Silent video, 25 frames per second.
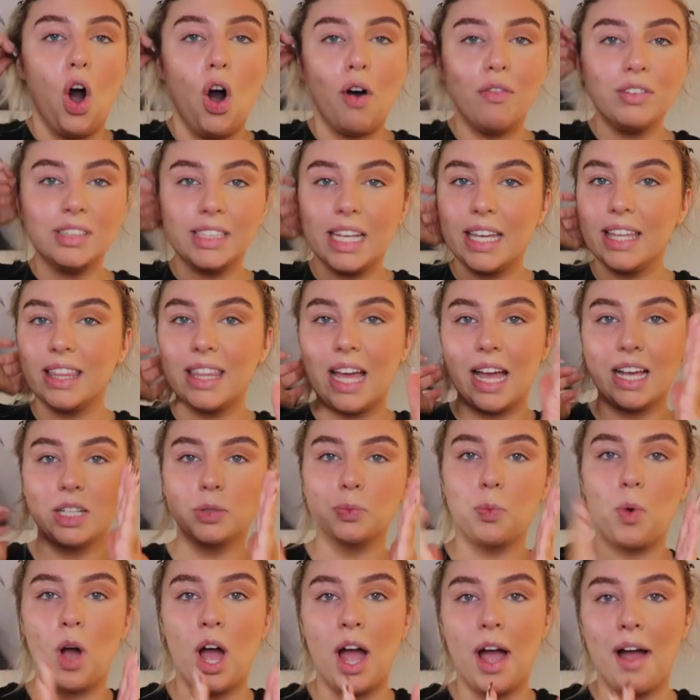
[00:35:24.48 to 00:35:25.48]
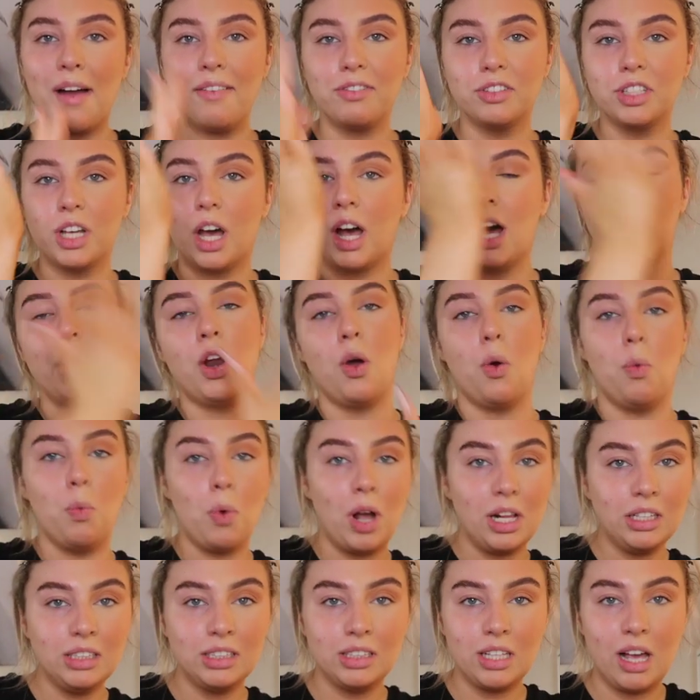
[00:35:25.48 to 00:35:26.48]
Obviously that is why I've done
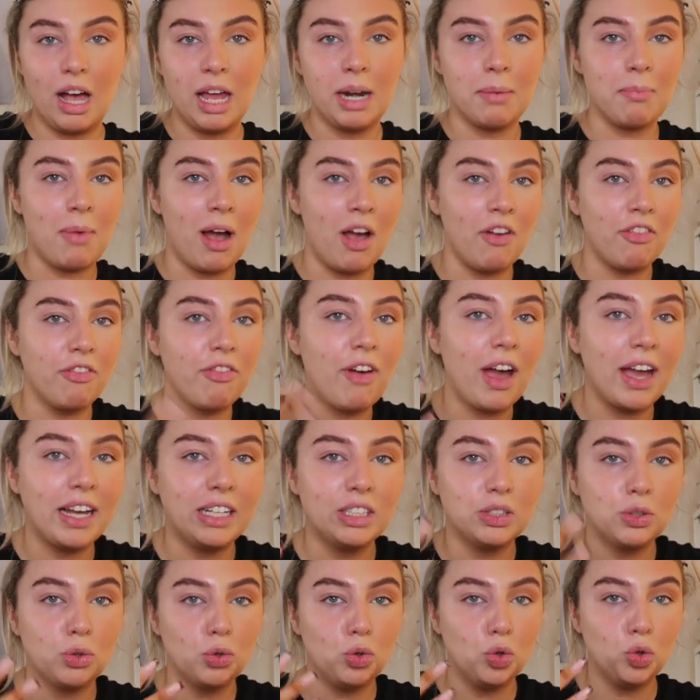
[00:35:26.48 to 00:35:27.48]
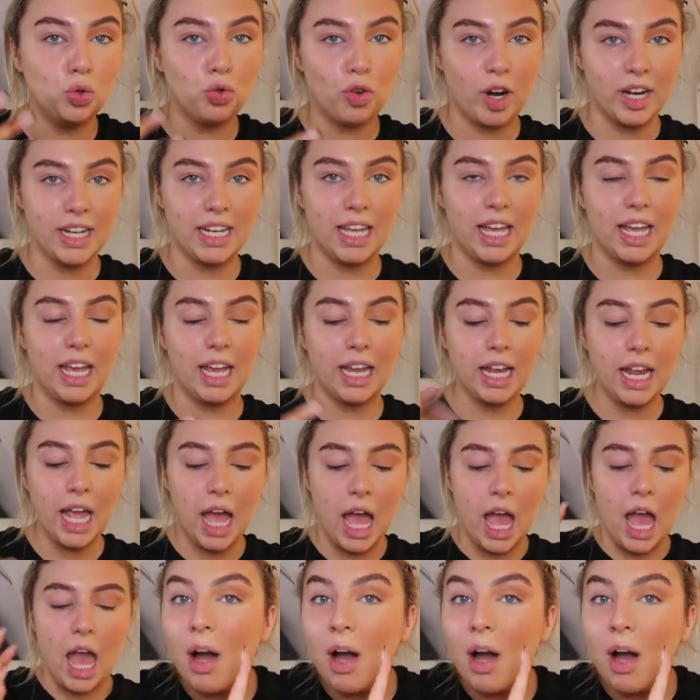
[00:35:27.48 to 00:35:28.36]
one side of my face already.